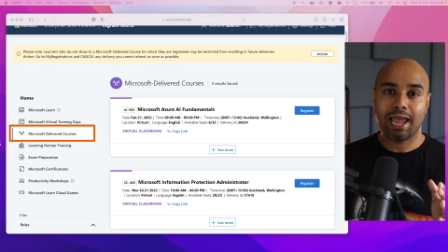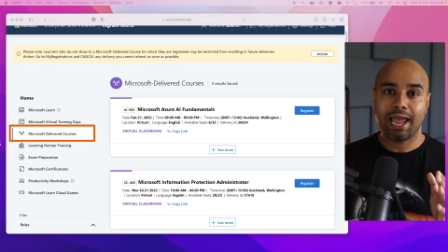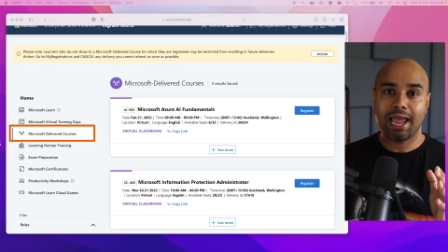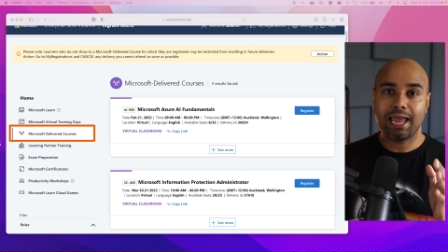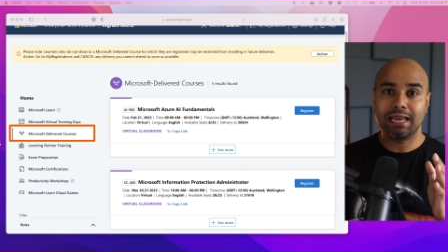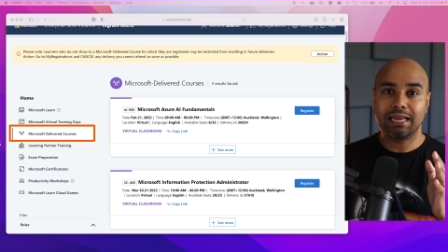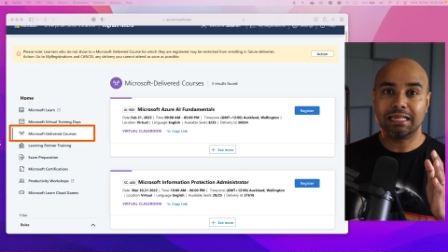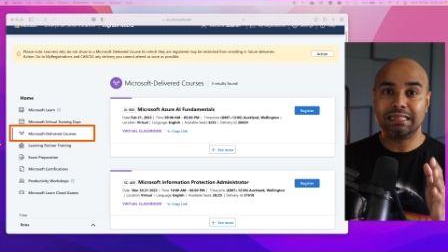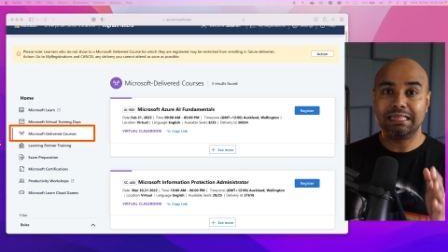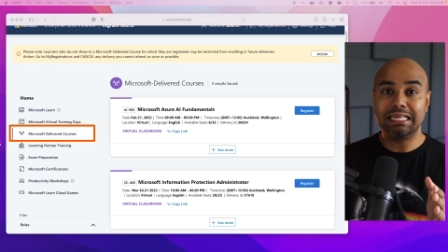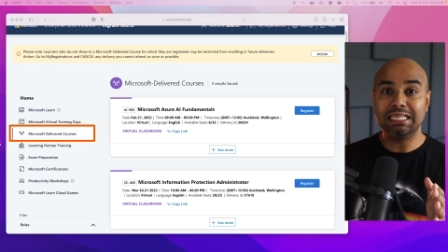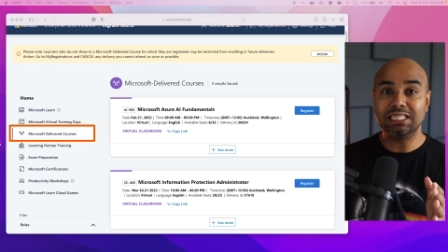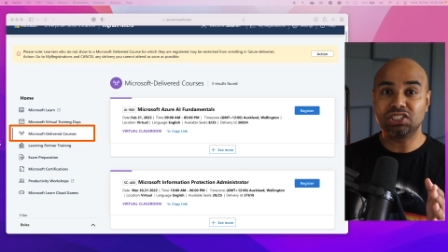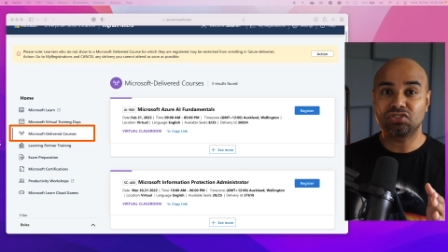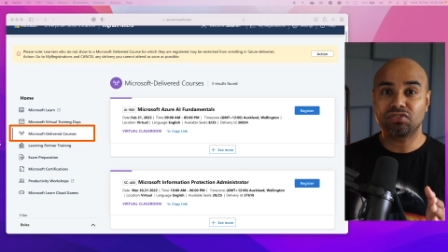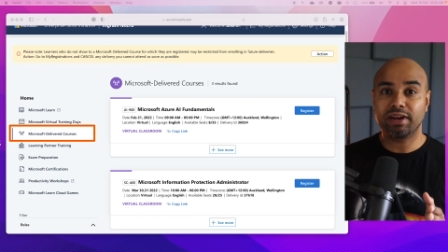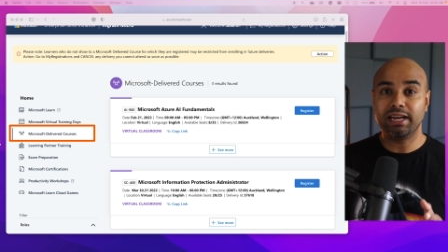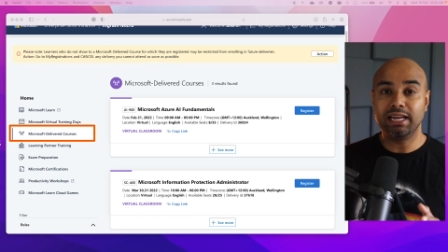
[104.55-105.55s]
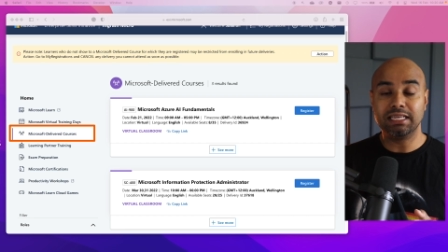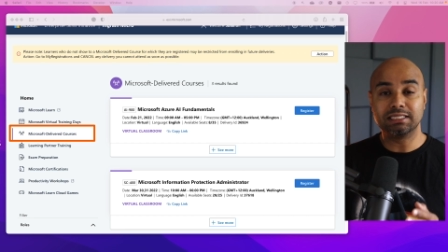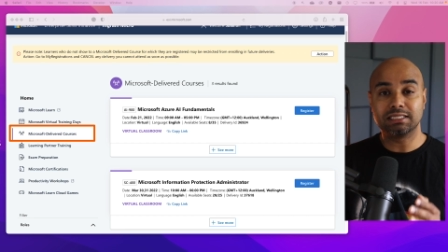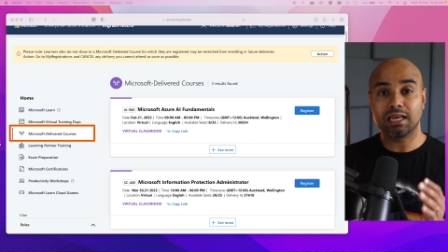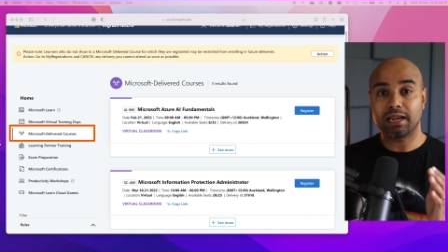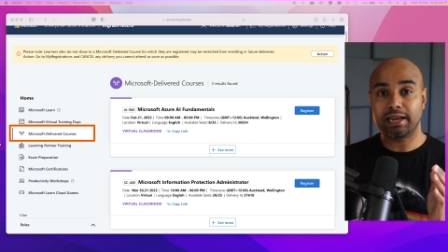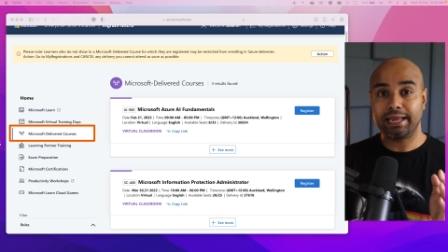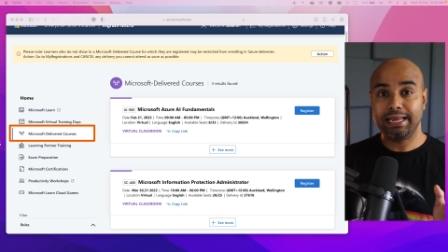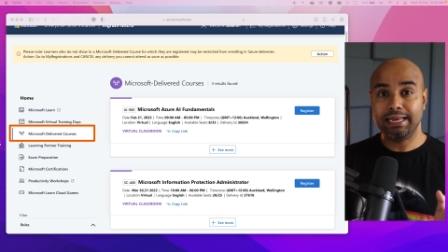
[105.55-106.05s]
and these
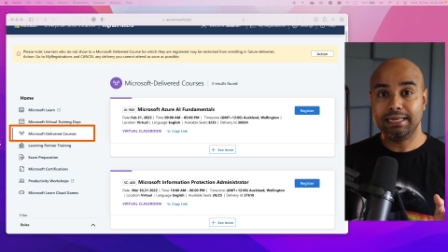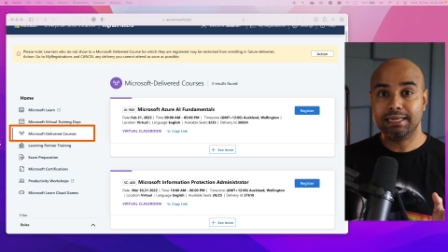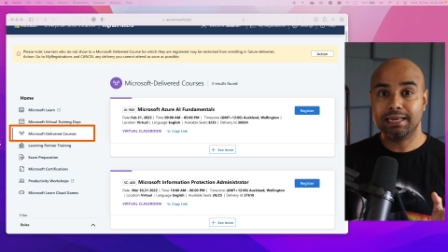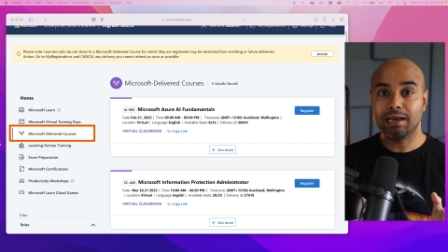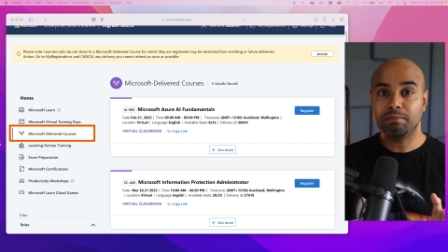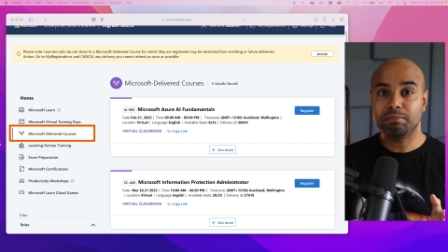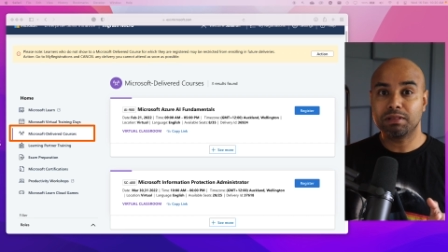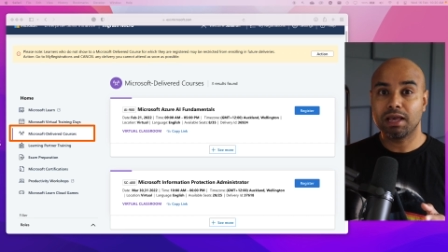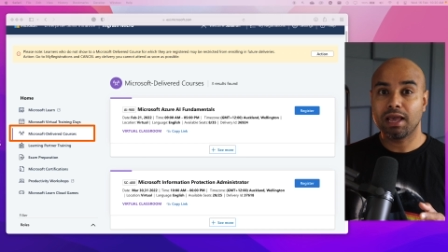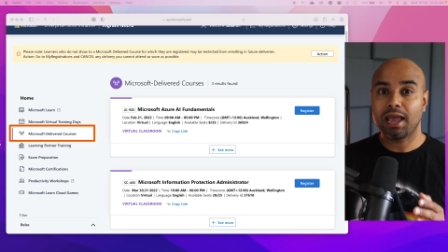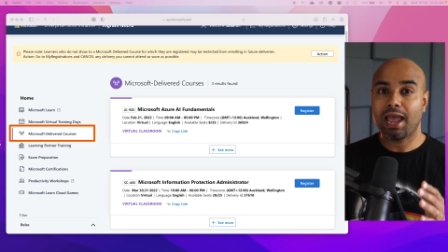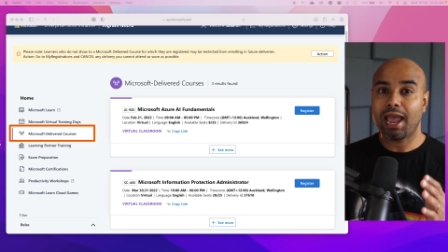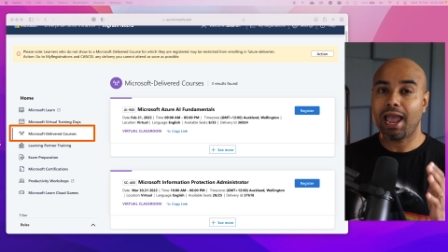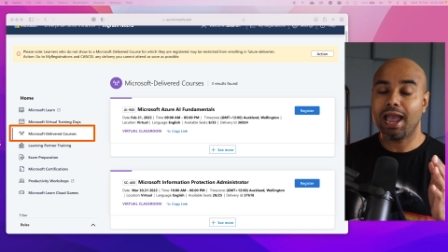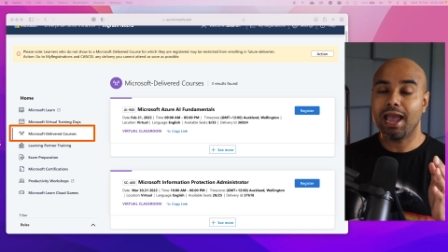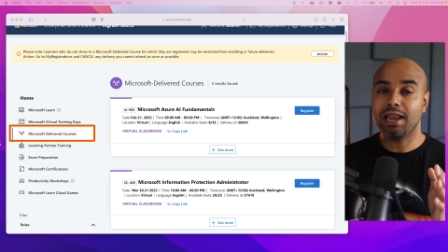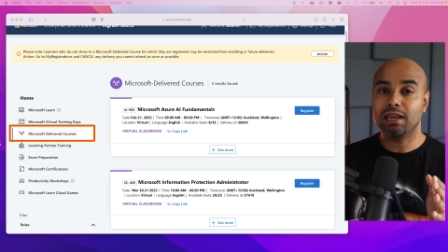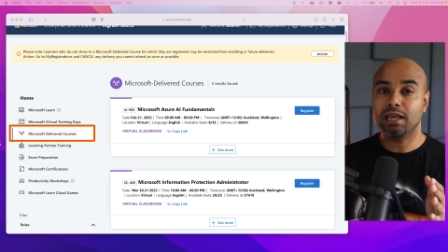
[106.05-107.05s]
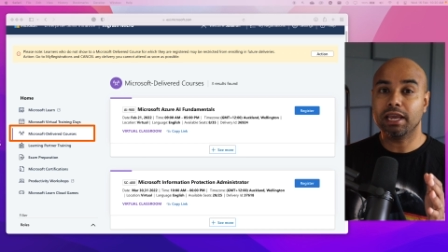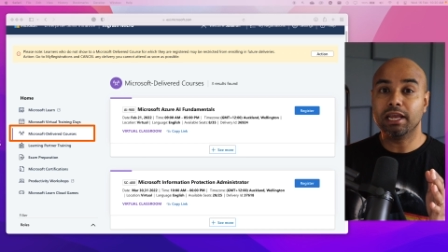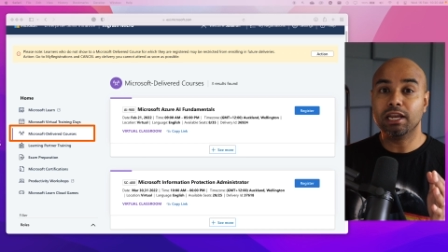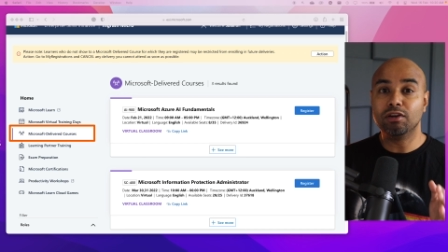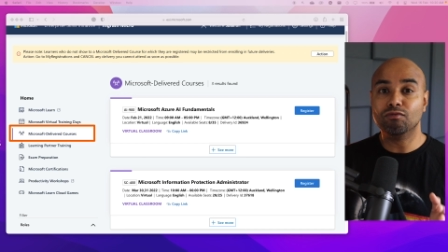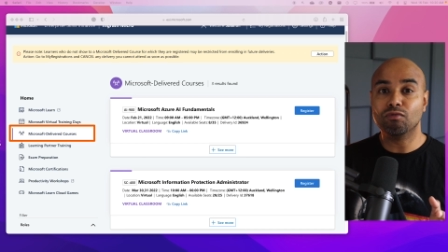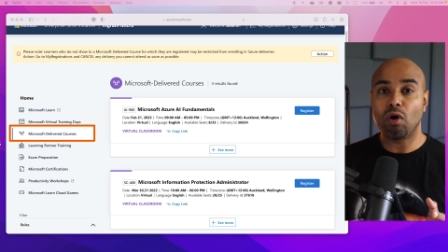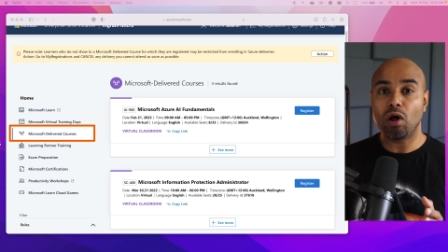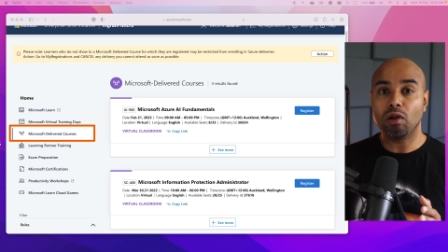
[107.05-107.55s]
trainings are in-depth and
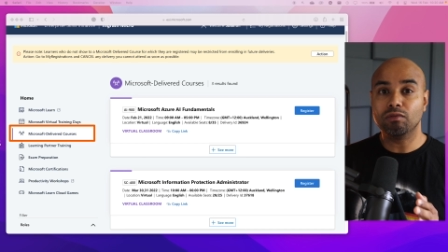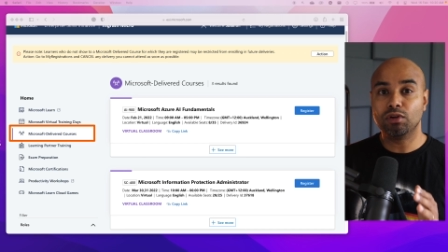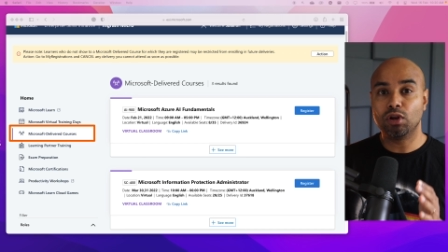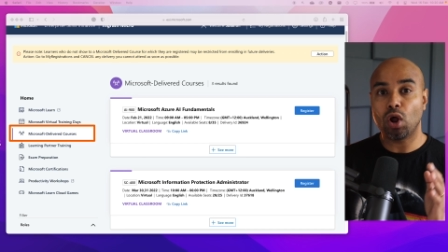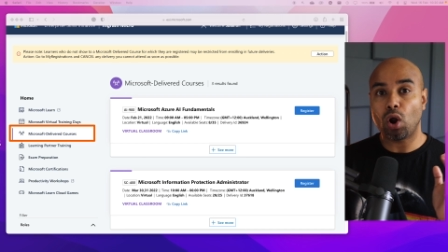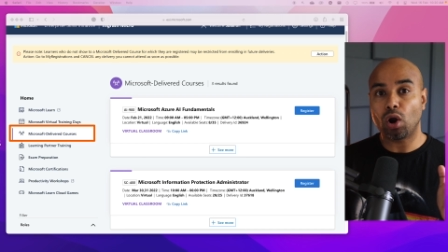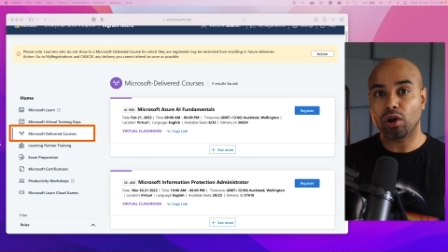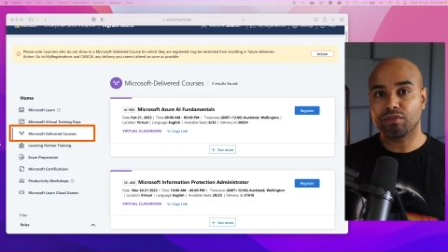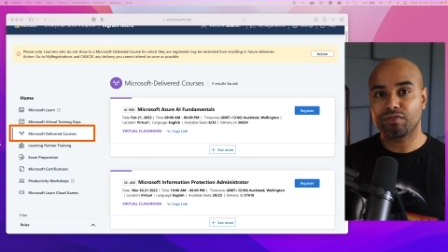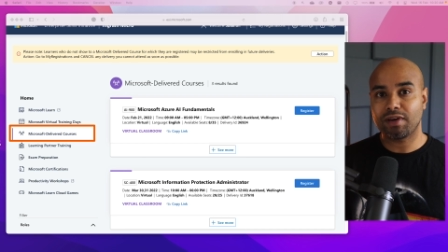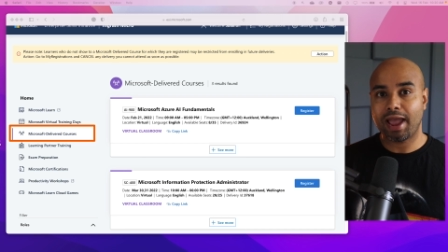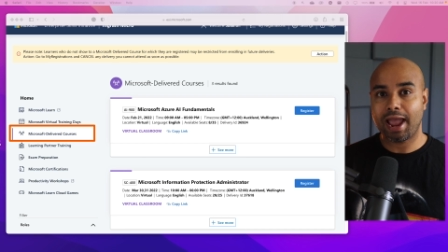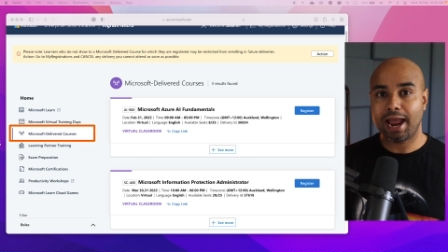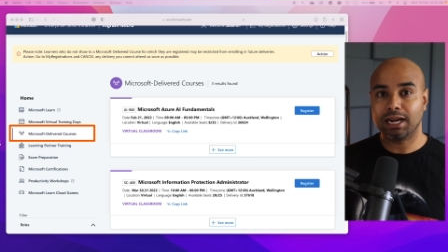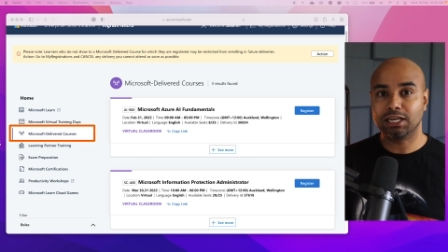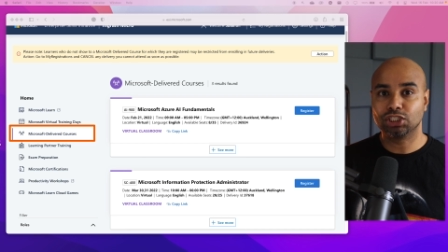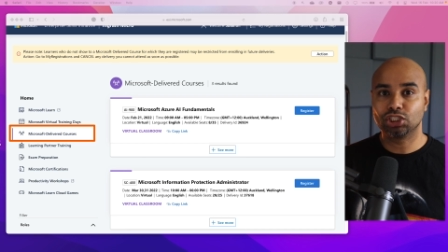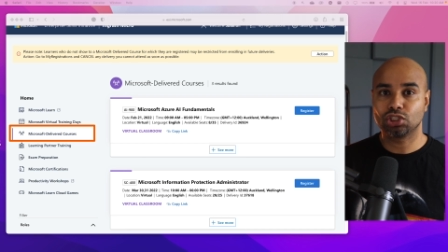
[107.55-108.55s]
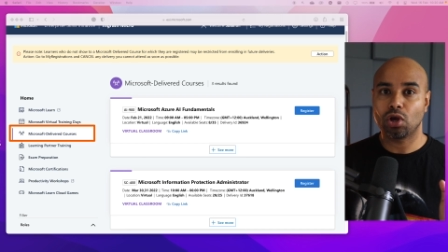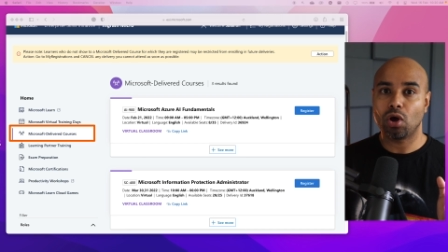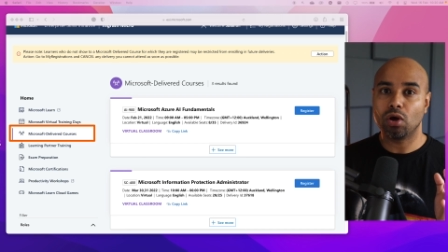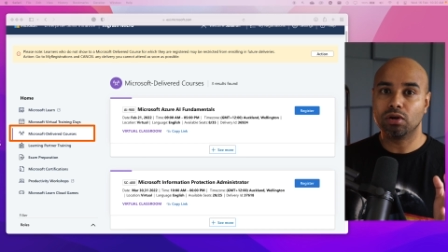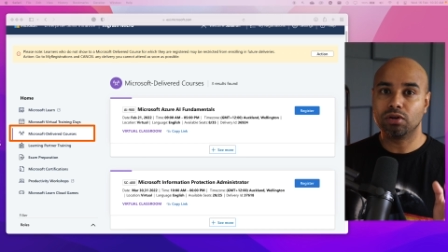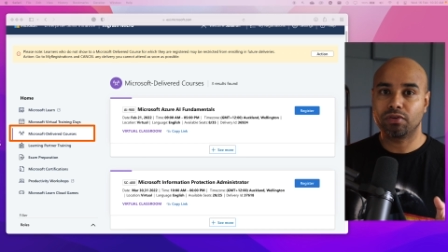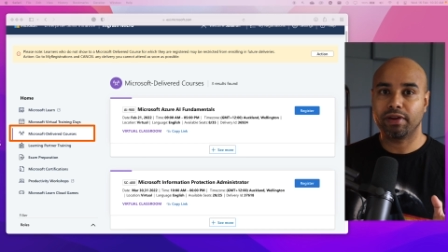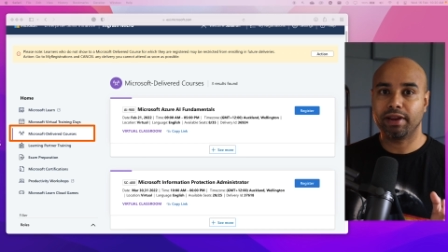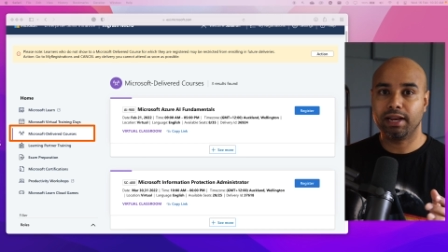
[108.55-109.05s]
involve lot of
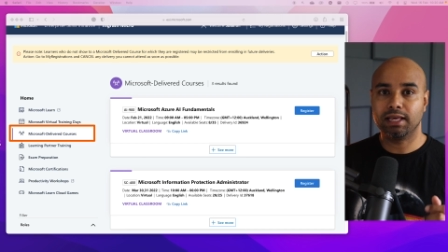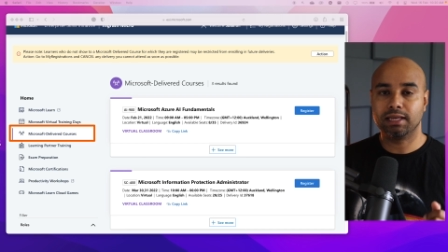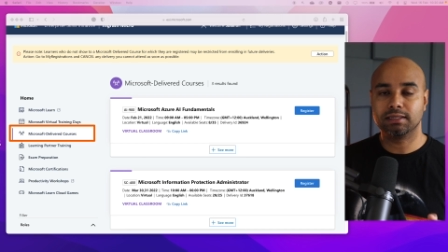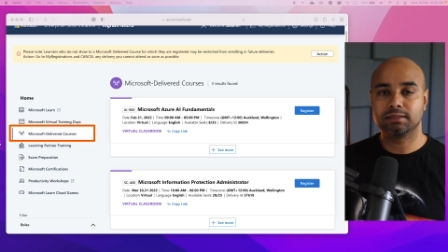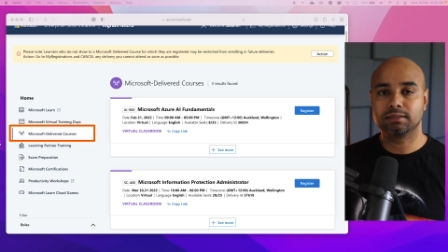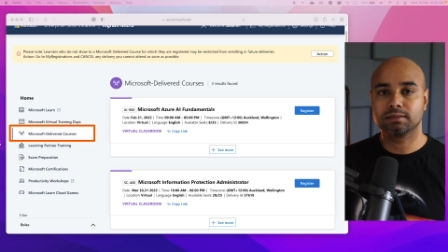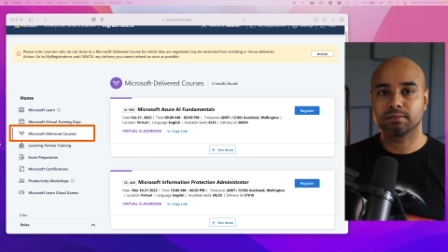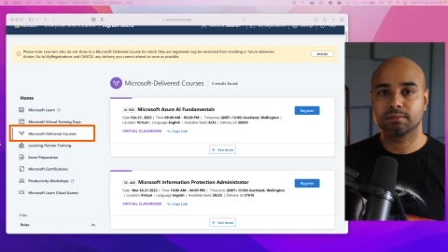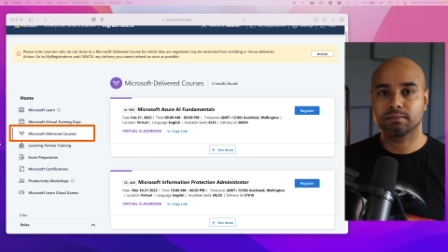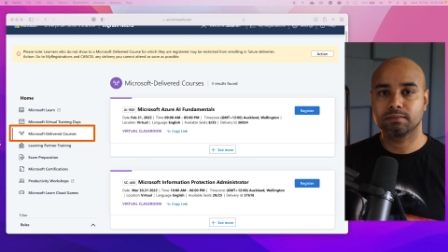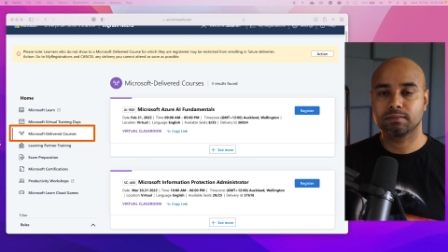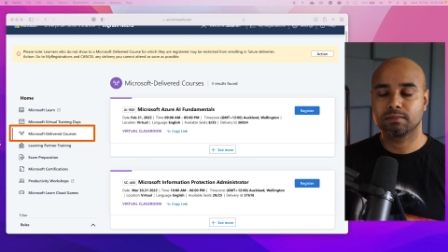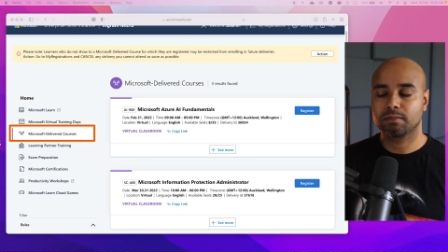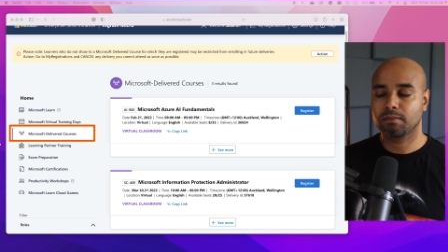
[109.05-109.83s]
hands-on trainings.